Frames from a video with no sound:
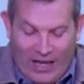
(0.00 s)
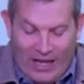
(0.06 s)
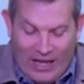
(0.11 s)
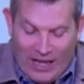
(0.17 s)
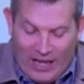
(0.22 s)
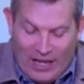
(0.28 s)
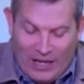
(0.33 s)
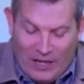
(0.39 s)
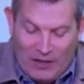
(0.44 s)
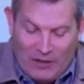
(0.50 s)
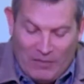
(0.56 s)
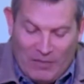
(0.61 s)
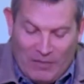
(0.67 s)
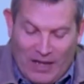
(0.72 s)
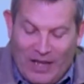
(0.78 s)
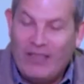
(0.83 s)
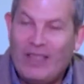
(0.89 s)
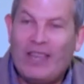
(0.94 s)

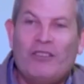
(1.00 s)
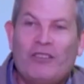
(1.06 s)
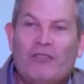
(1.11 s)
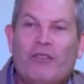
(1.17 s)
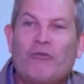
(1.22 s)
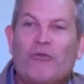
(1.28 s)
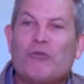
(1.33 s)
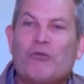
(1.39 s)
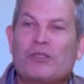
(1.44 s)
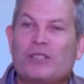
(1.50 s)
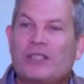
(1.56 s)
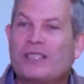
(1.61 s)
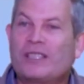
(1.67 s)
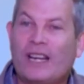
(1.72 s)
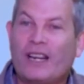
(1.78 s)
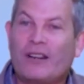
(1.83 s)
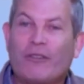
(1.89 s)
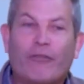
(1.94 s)
And then, of course, I
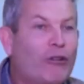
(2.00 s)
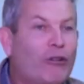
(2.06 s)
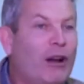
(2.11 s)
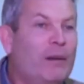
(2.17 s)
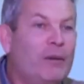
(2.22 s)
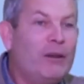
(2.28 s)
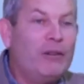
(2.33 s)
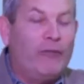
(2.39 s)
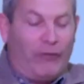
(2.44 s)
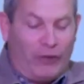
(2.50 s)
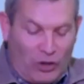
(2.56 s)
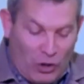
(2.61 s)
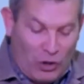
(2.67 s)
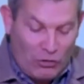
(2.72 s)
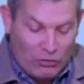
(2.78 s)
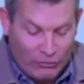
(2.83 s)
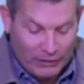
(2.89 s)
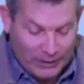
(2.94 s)
started framing for the
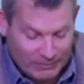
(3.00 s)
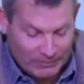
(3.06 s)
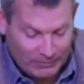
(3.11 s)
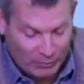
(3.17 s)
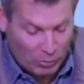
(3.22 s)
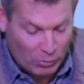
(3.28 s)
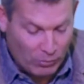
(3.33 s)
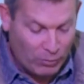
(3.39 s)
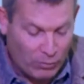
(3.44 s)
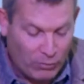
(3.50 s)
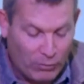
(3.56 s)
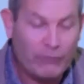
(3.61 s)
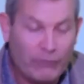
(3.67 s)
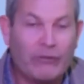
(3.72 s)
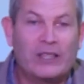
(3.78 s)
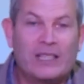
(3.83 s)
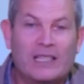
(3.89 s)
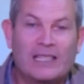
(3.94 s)
concrete pour
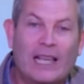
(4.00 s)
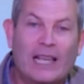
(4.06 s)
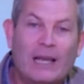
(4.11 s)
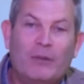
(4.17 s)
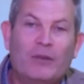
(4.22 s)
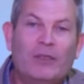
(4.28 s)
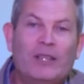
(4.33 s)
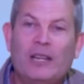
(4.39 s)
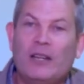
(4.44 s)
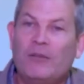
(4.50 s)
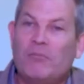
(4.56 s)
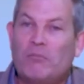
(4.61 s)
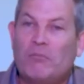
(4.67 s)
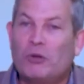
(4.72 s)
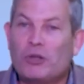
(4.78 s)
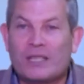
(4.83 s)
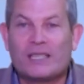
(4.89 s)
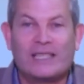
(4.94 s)
for the slab and then
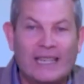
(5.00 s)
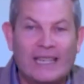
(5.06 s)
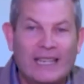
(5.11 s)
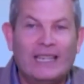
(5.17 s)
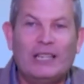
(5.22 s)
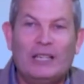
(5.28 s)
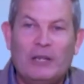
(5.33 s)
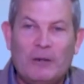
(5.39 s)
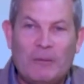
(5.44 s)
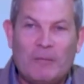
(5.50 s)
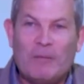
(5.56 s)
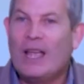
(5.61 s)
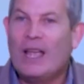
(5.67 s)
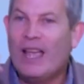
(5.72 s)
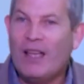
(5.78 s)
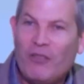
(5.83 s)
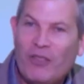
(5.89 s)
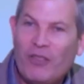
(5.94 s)
put the steel in.
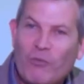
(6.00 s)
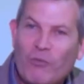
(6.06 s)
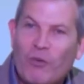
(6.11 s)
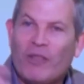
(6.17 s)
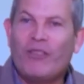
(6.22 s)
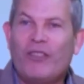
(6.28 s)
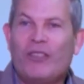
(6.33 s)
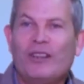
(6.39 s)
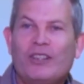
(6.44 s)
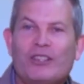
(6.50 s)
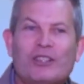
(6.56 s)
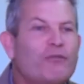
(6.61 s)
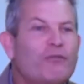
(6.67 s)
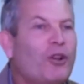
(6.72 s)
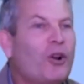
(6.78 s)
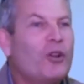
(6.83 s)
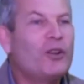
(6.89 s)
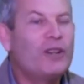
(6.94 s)
And then one thing just
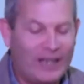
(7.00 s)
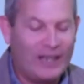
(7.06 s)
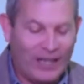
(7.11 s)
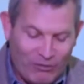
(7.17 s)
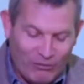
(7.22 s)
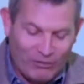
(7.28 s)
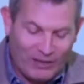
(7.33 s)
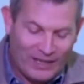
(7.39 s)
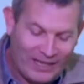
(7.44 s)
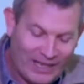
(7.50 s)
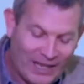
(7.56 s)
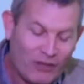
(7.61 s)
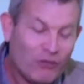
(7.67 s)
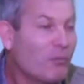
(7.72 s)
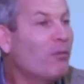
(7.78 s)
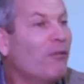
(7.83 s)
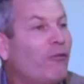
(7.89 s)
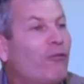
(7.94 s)
followed another and
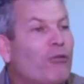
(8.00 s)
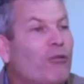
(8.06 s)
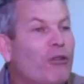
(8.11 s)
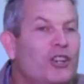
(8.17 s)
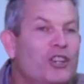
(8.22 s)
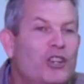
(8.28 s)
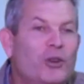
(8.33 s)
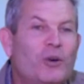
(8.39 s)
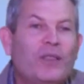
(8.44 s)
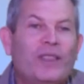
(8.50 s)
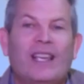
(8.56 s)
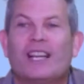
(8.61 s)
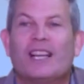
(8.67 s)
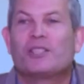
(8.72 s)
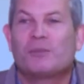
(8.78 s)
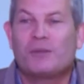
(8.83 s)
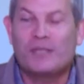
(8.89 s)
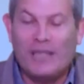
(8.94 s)
another. And before I knew it, the
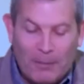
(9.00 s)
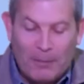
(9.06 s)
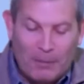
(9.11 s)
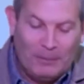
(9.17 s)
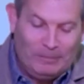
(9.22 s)
house was up.